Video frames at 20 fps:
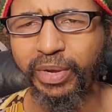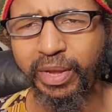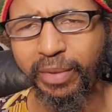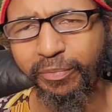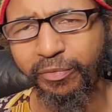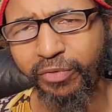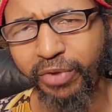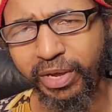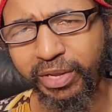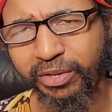I'm
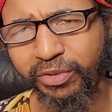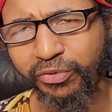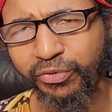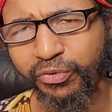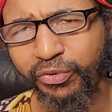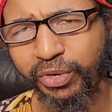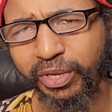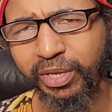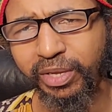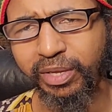trying to
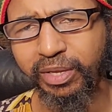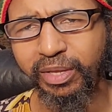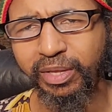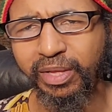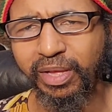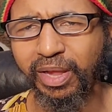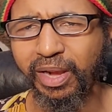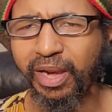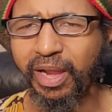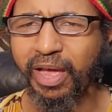drink
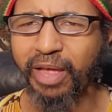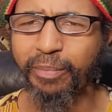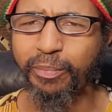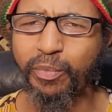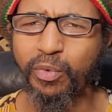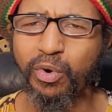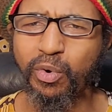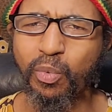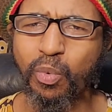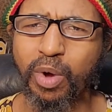a lot
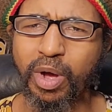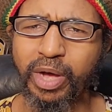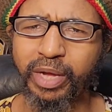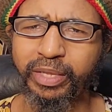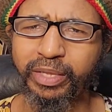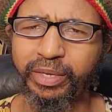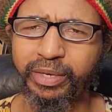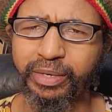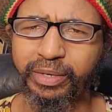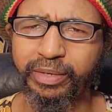more
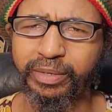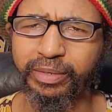water.